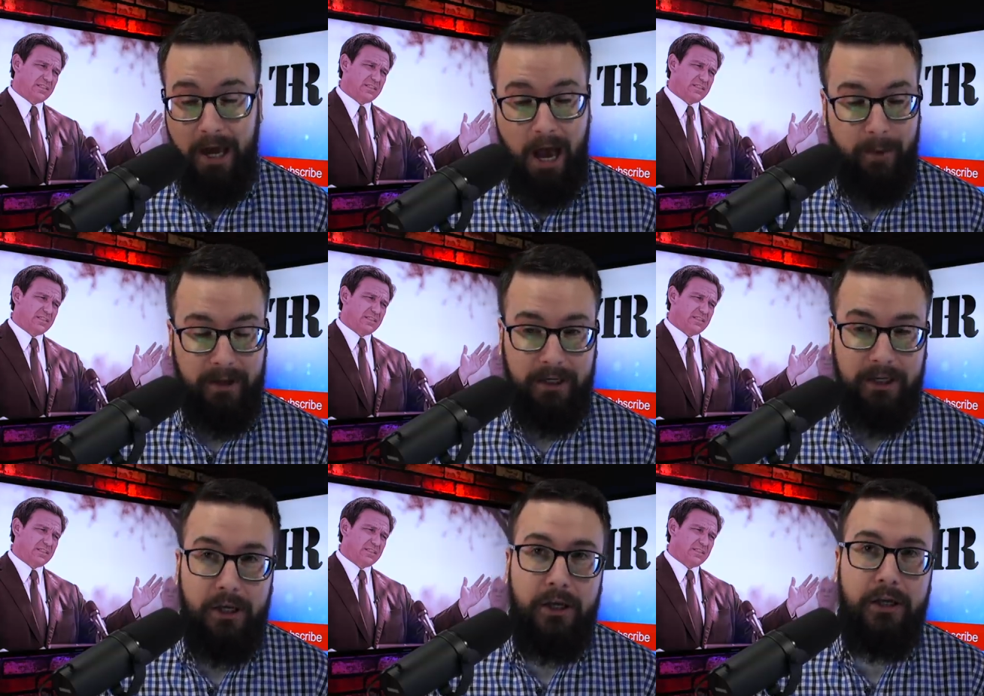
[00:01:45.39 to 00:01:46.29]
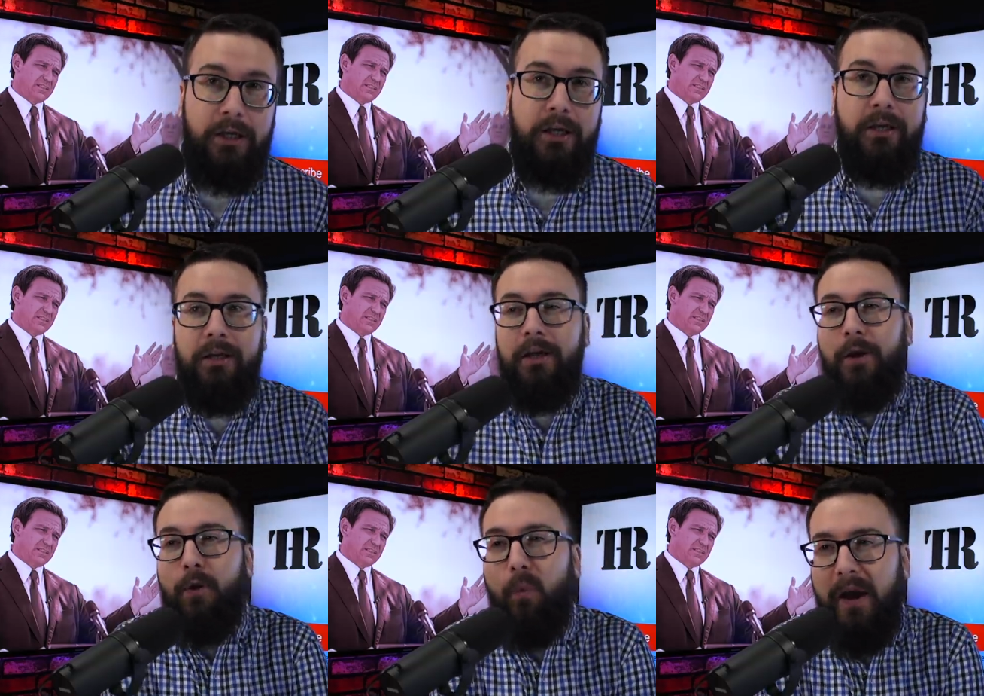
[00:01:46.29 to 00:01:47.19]
Speaker 1: I mean, he,
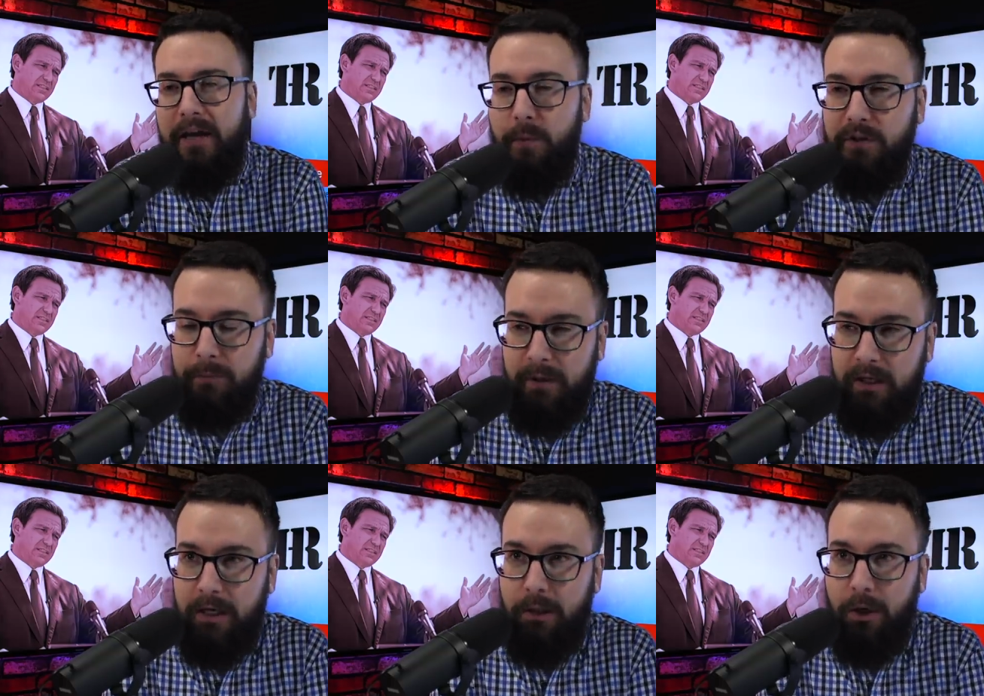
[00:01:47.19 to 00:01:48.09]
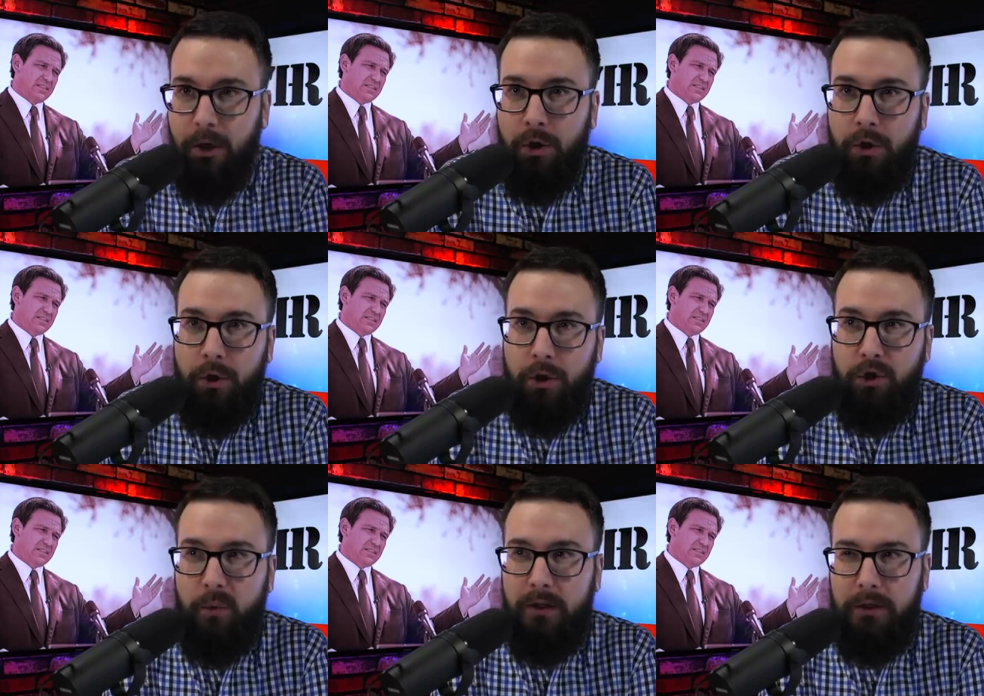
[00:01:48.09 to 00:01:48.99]
the way he was speaking,
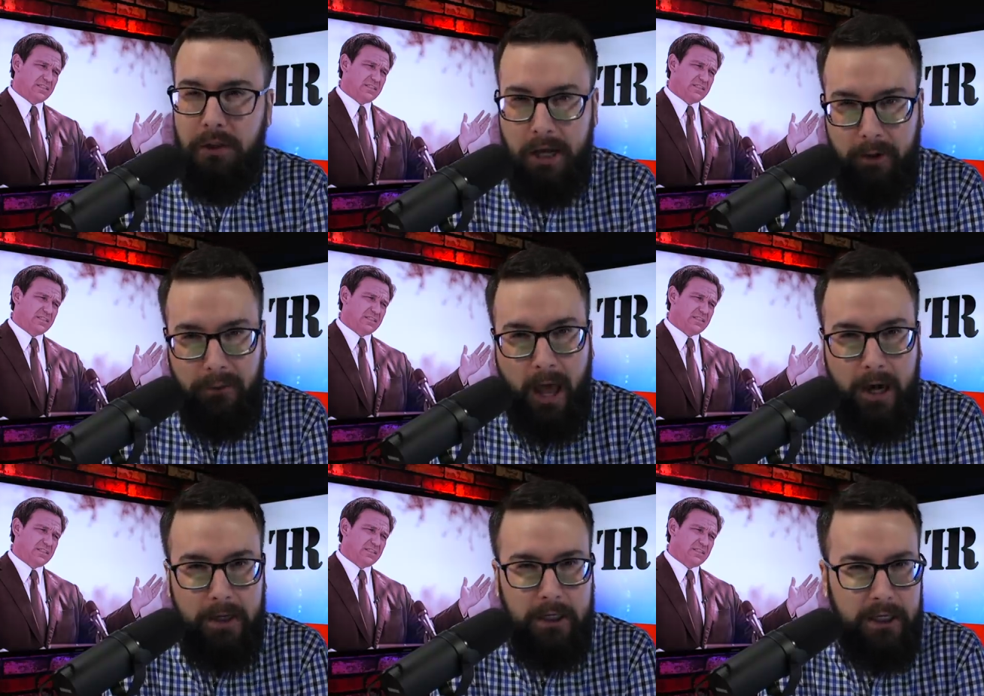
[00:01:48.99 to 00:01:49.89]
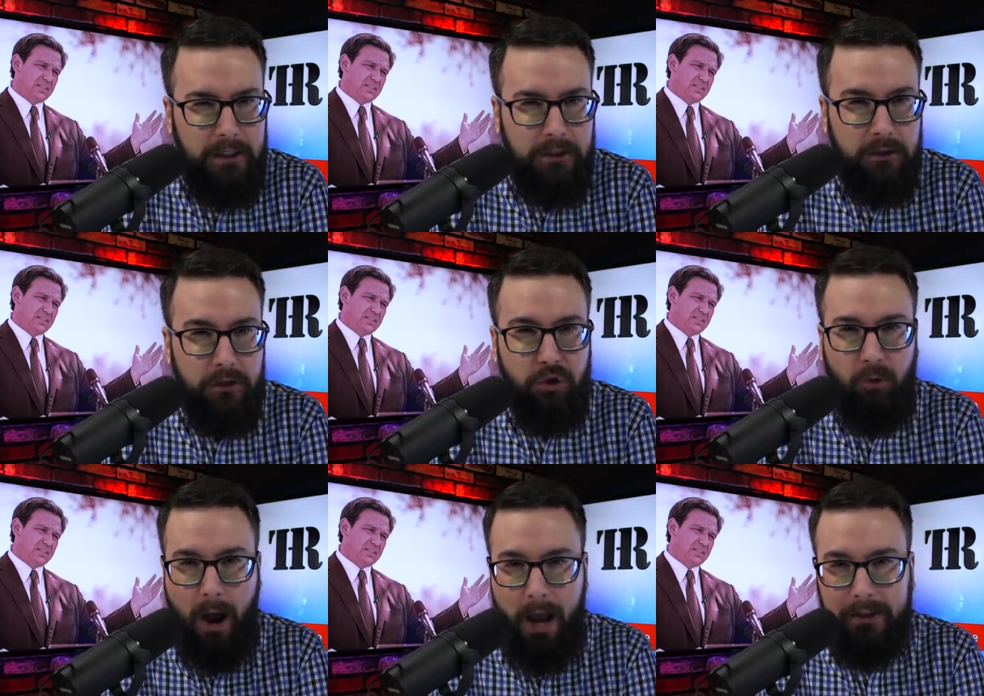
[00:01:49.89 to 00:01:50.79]
you would think that he's
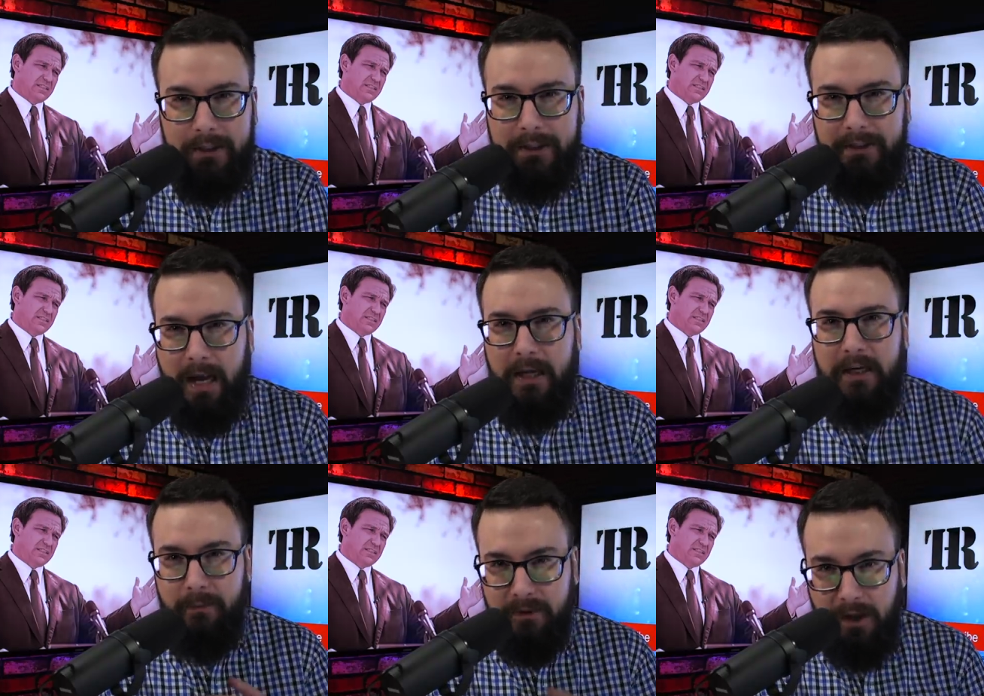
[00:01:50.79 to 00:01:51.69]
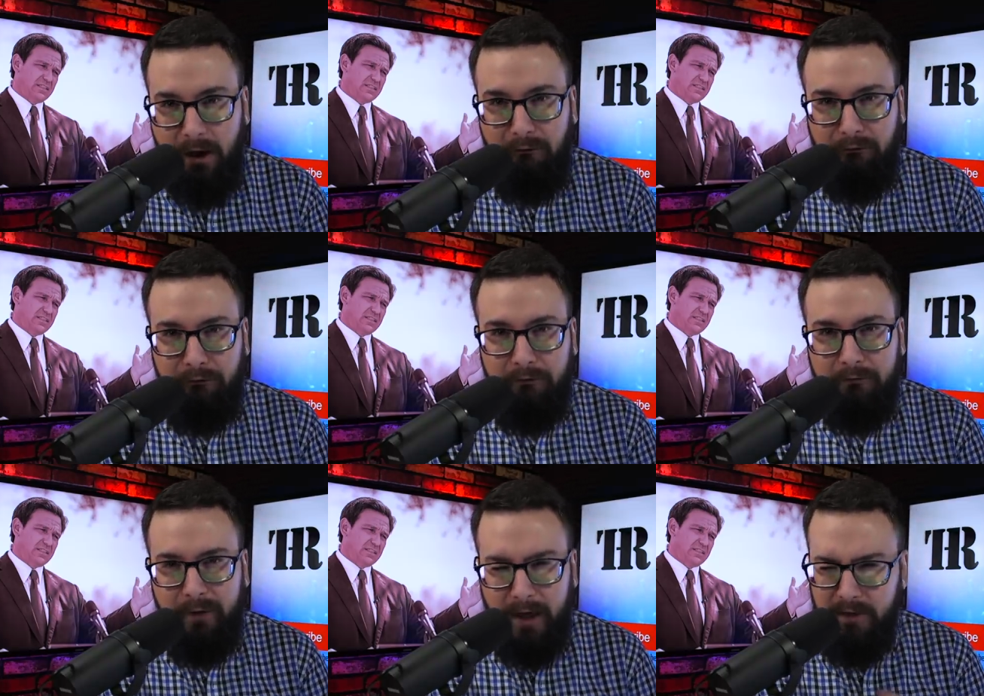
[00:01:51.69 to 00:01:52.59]
trying to contain himself,
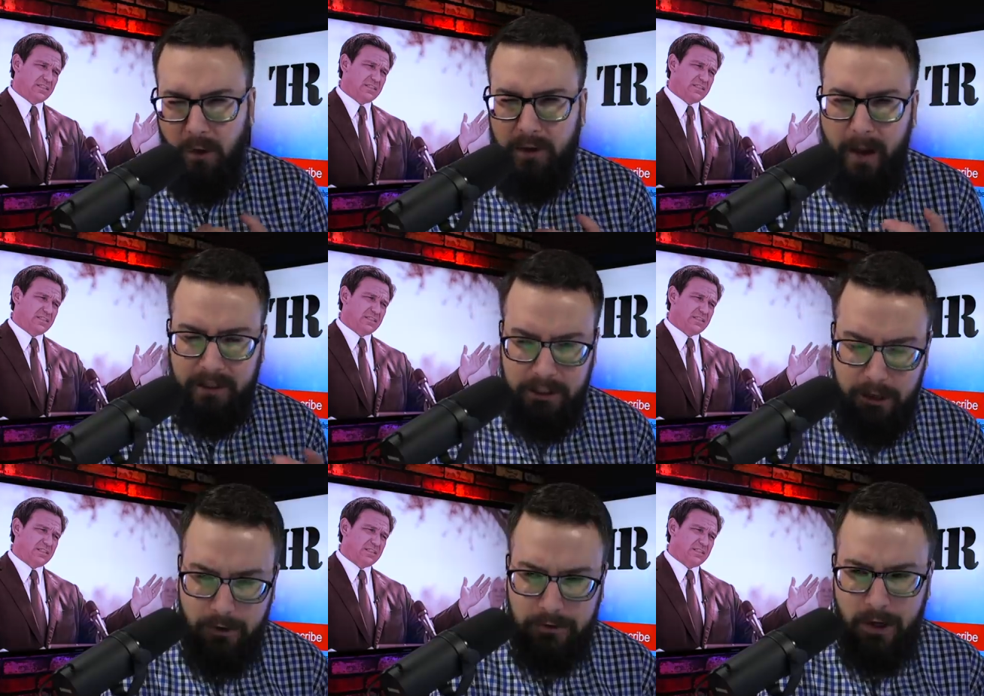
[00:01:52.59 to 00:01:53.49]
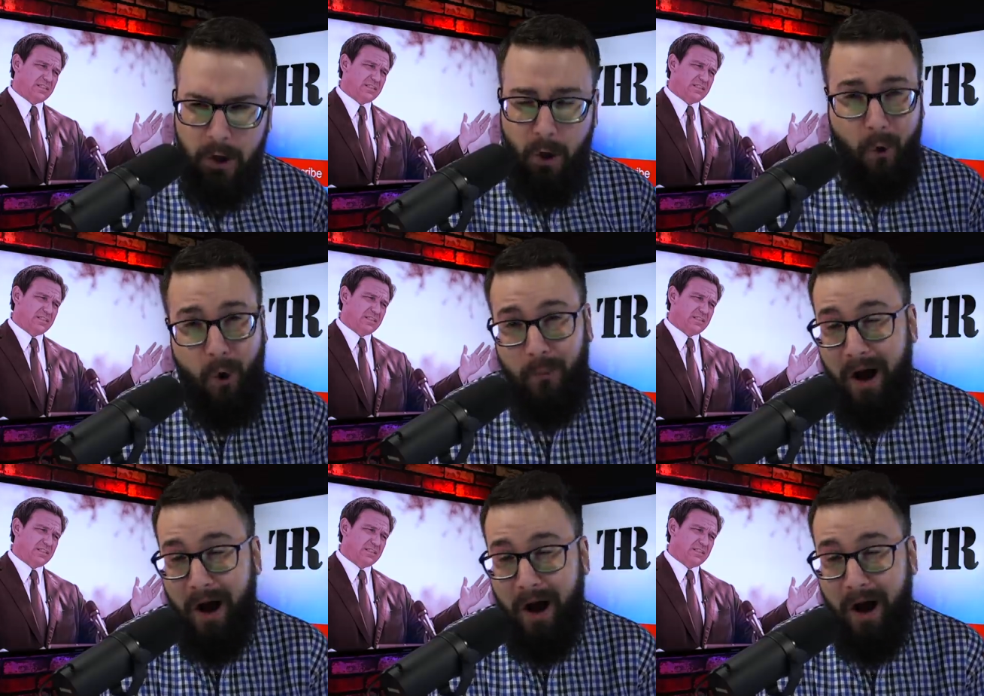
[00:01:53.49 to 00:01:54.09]
like he's holding back tears, or